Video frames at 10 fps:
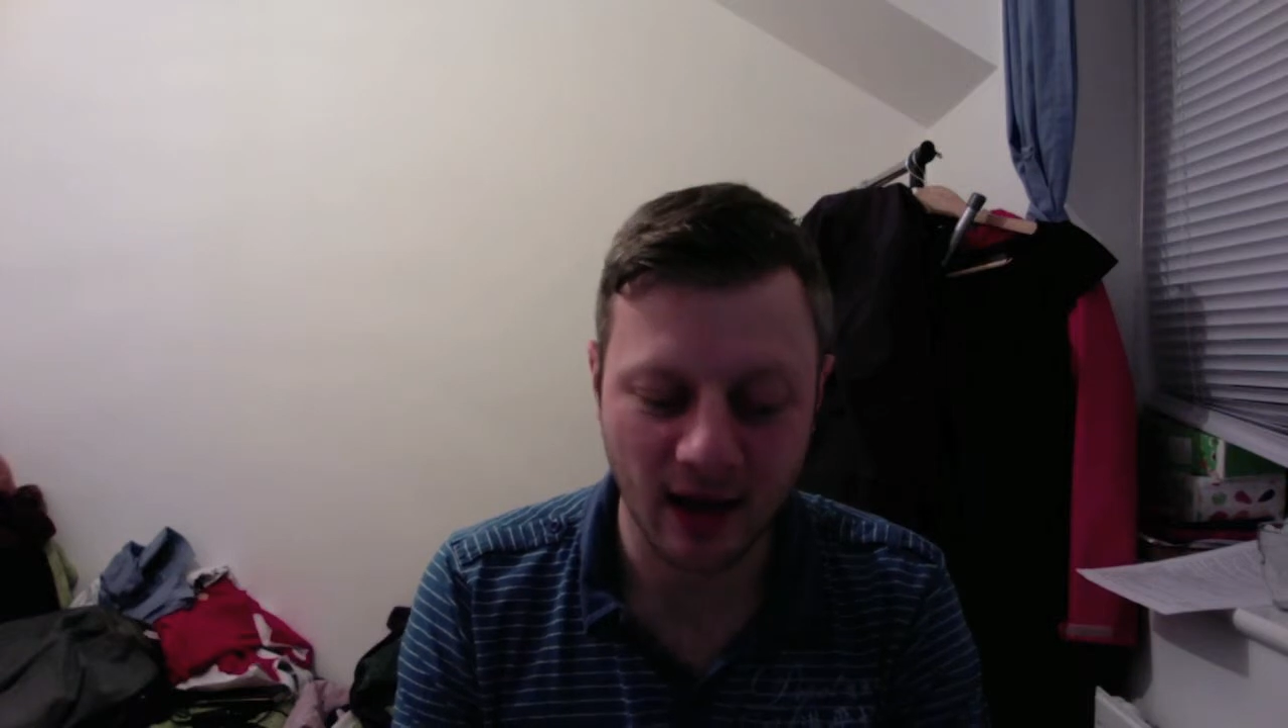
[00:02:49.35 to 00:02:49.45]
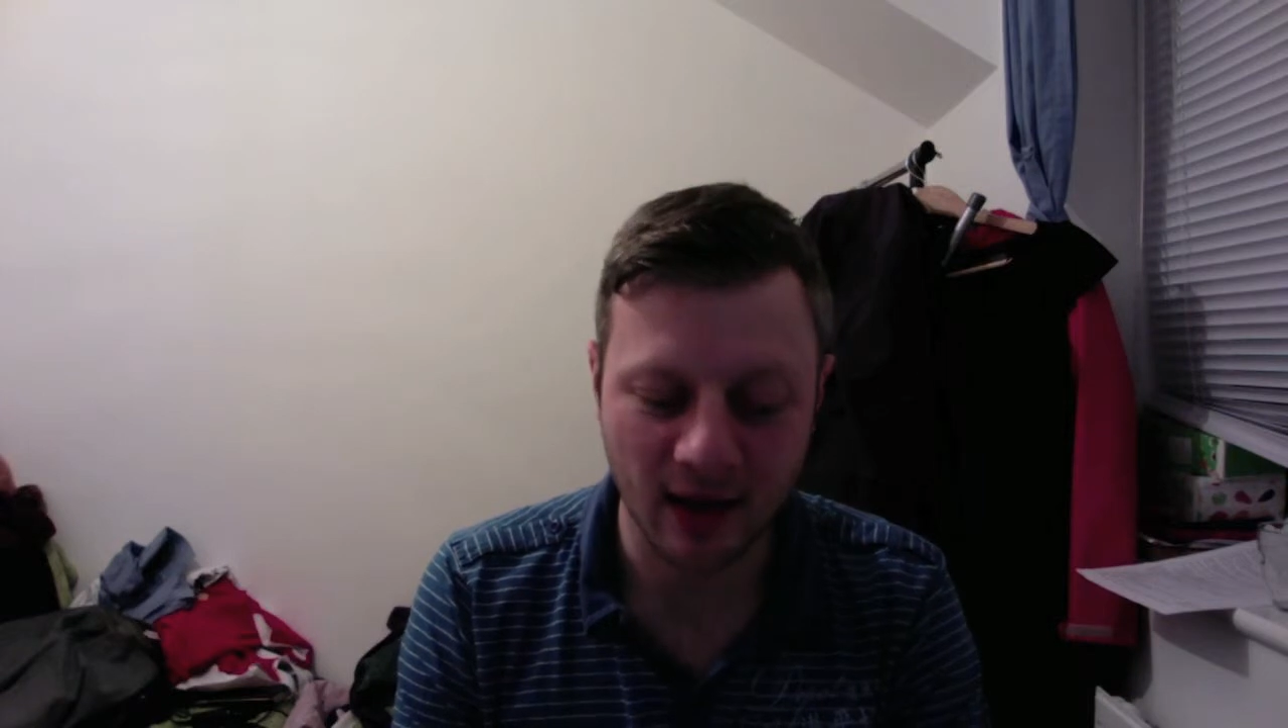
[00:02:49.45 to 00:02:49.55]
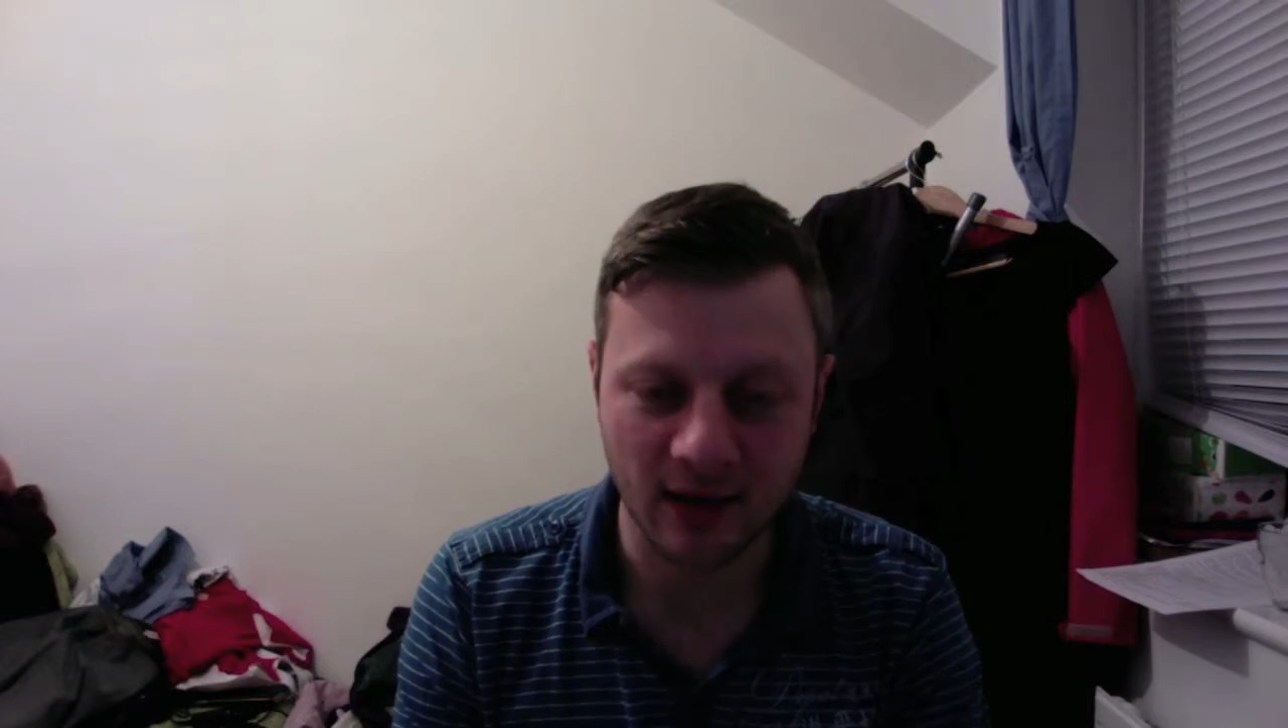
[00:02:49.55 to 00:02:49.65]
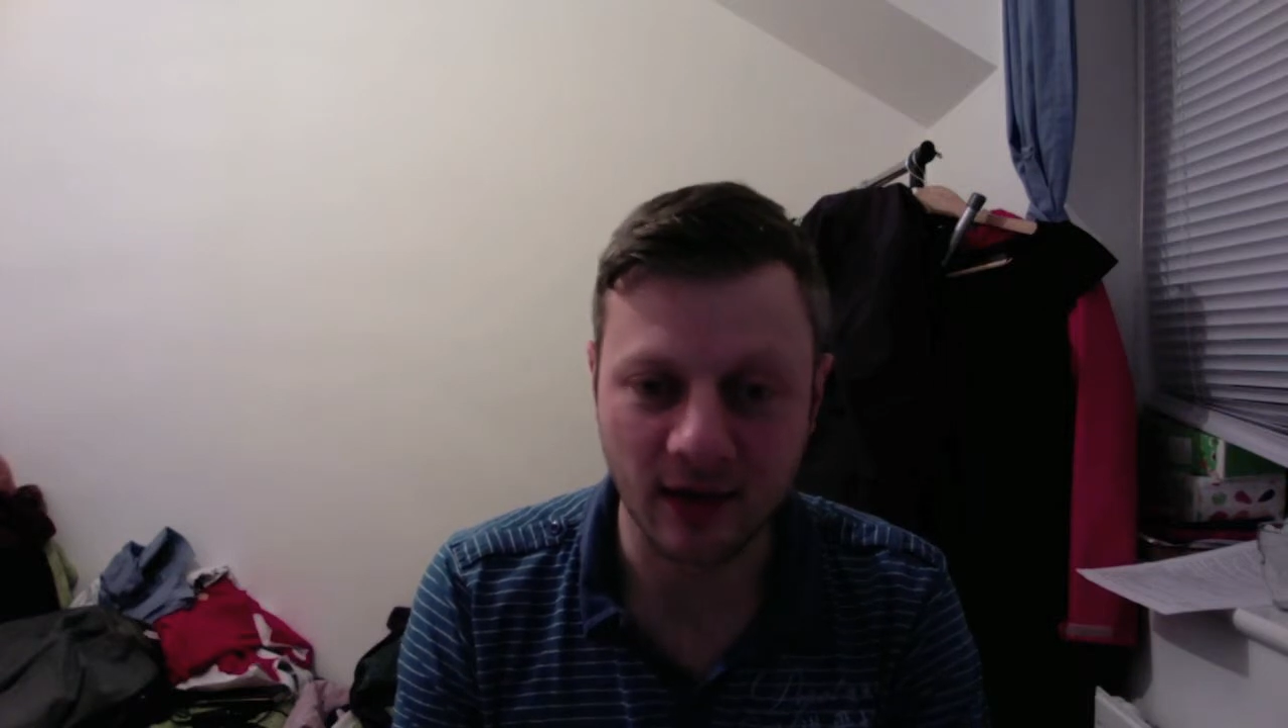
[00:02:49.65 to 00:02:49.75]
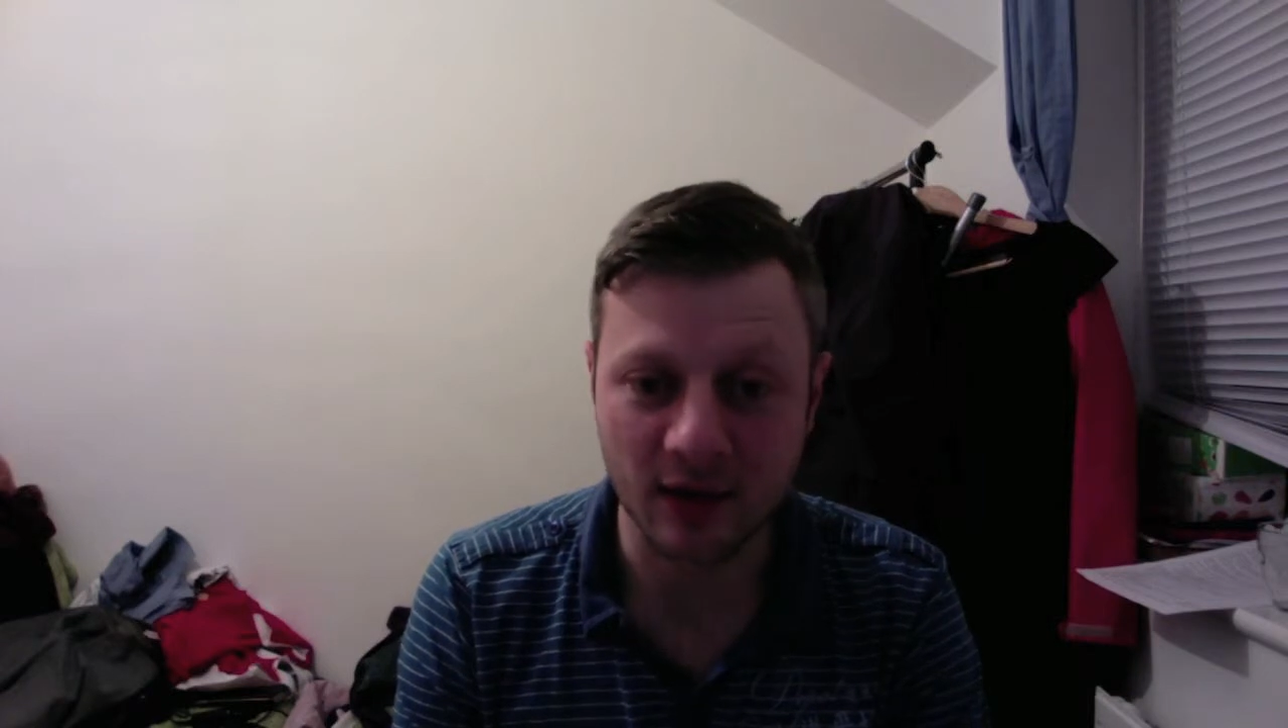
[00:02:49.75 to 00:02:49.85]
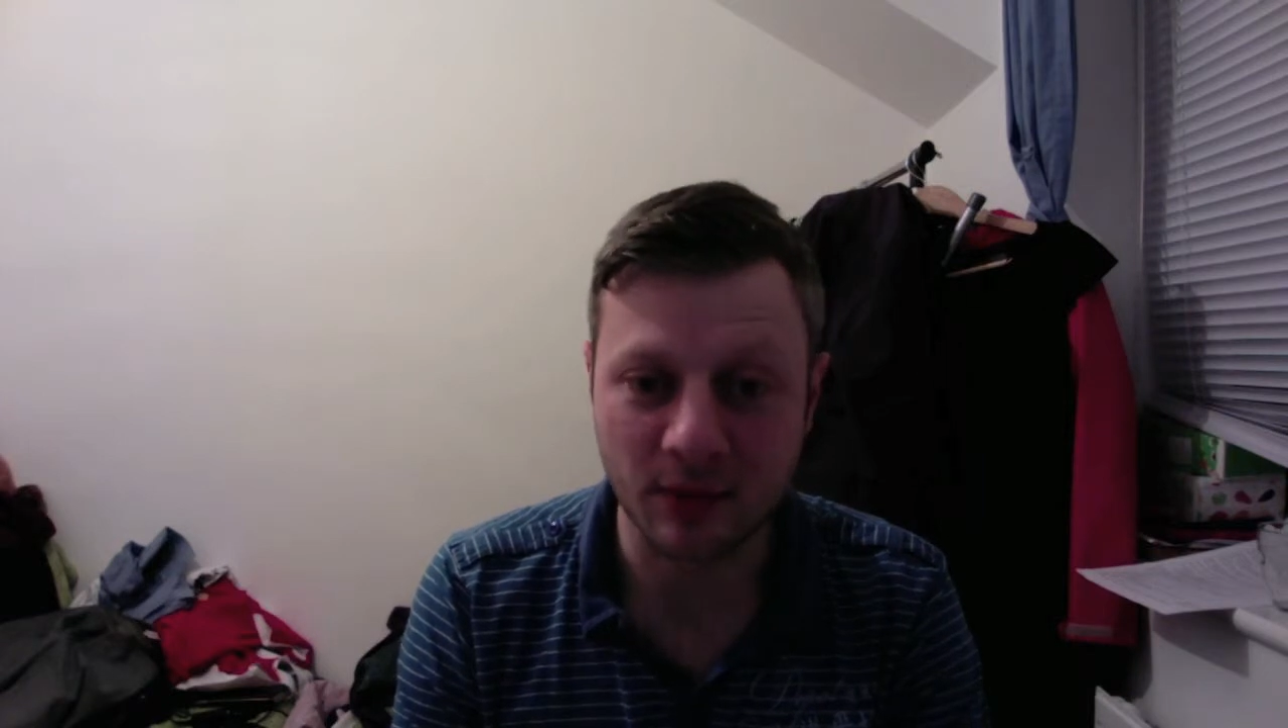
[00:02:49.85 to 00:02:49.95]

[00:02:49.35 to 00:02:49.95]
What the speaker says: I think that's